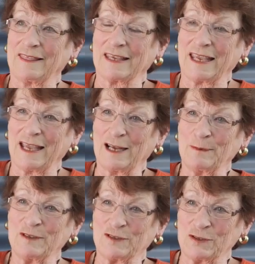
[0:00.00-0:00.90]
The
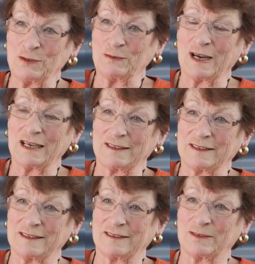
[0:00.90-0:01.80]
Kalamazoo
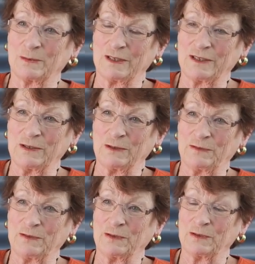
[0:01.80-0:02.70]
races that we held
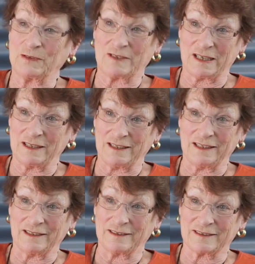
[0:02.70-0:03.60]
for 10
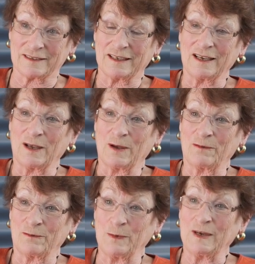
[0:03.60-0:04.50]
years
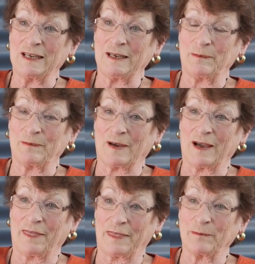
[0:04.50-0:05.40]
really,
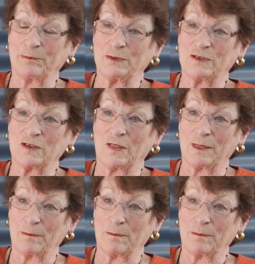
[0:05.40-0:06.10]
I think, put us on the